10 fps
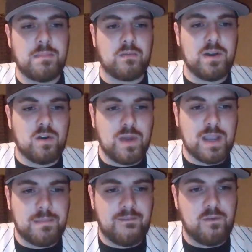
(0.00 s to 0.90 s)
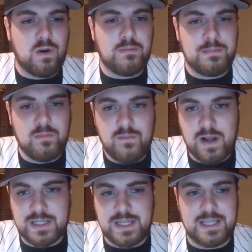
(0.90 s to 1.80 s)
But real quick, before we move
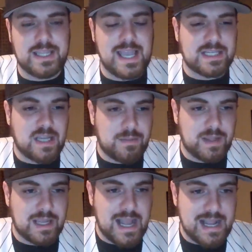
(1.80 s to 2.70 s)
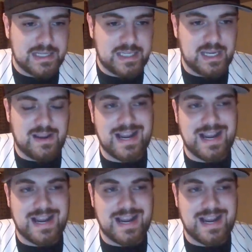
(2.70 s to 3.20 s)
on to these last couple of guys here,